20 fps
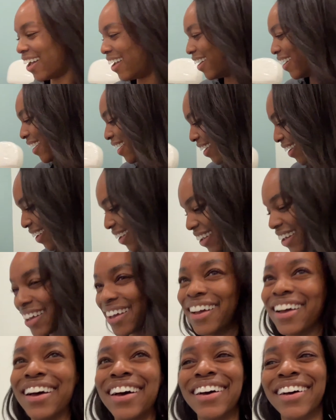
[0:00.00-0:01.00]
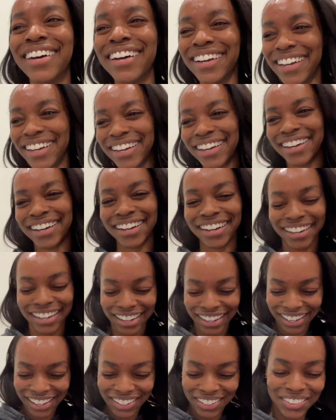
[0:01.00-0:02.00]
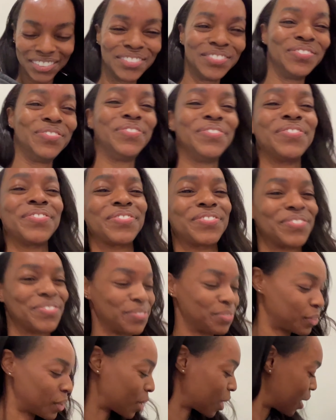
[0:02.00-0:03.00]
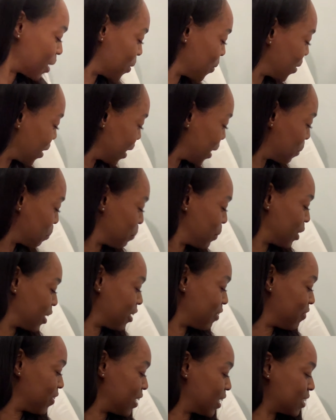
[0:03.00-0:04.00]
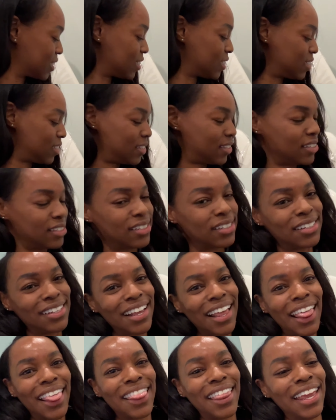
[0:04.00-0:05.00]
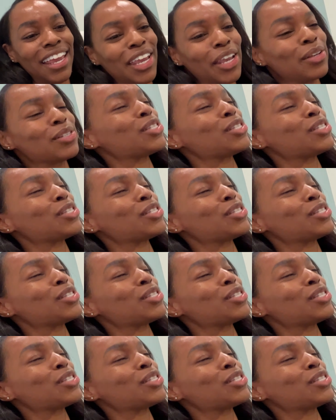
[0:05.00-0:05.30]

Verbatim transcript: not that bad. Not that bad. Okay, perfect. All right. Thank you